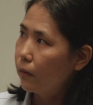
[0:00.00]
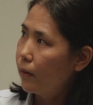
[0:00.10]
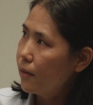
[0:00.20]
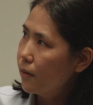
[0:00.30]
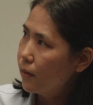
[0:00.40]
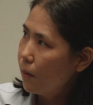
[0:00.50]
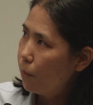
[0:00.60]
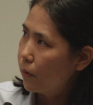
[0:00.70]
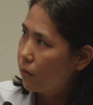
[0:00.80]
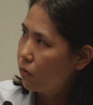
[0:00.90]
So this is the
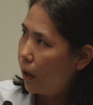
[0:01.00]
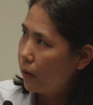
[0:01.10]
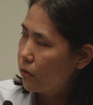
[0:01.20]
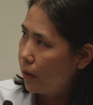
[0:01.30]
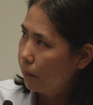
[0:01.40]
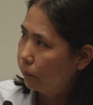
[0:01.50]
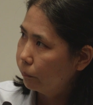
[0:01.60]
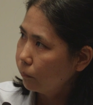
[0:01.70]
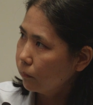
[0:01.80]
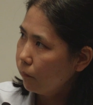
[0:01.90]
input structure,
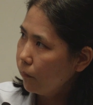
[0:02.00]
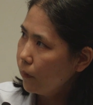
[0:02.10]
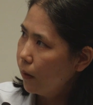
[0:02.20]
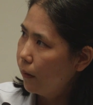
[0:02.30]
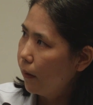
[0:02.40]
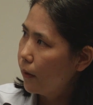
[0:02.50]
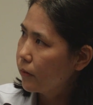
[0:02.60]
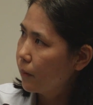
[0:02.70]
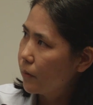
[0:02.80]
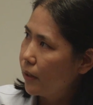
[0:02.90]
and there
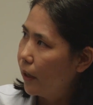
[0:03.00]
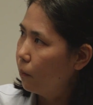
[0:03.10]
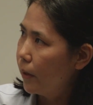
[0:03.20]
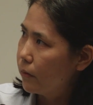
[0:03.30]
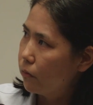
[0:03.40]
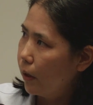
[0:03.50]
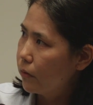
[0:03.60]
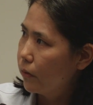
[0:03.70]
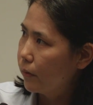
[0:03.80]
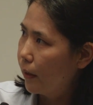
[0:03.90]
are some sideways
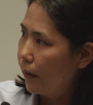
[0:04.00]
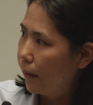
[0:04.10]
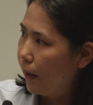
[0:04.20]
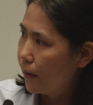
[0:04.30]
structures, and then